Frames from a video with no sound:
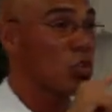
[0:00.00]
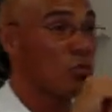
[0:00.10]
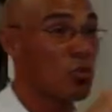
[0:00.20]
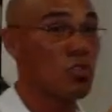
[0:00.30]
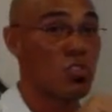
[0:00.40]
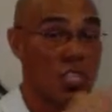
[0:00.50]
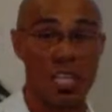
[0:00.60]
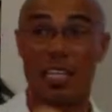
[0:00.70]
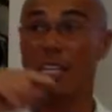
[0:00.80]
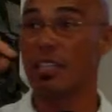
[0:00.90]
can remove
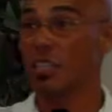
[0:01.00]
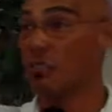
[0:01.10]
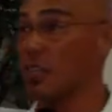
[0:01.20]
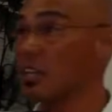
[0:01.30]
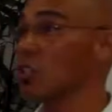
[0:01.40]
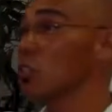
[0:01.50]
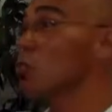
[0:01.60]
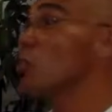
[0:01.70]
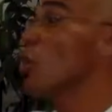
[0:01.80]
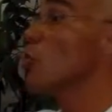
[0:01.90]
sin that's affecting
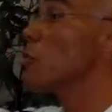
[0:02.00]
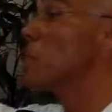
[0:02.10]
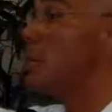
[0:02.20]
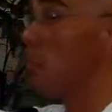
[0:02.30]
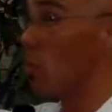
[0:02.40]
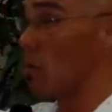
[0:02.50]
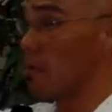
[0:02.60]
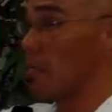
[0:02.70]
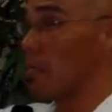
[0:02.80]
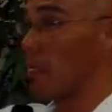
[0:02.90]
you through other people.